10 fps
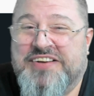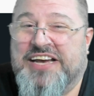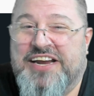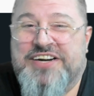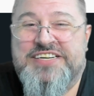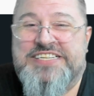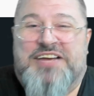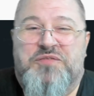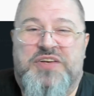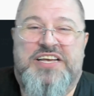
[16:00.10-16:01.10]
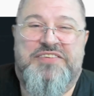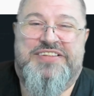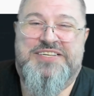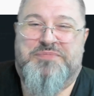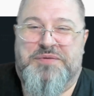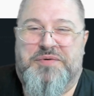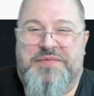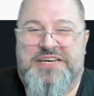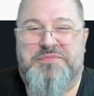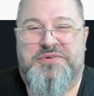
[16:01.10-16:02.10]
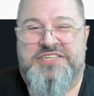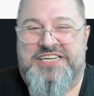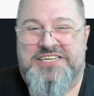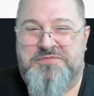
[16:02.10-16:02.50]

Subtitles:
earn something if these people make a purchase.